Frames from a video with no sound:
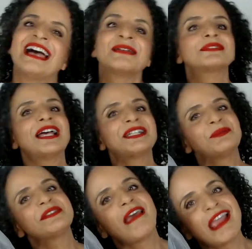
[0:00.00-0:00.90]
I'm glad
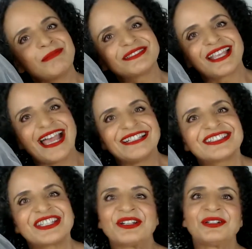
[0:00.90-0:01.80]
I was able to
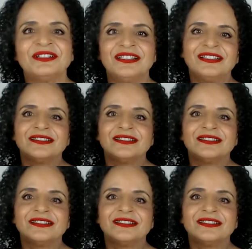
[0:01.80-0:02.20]
answer your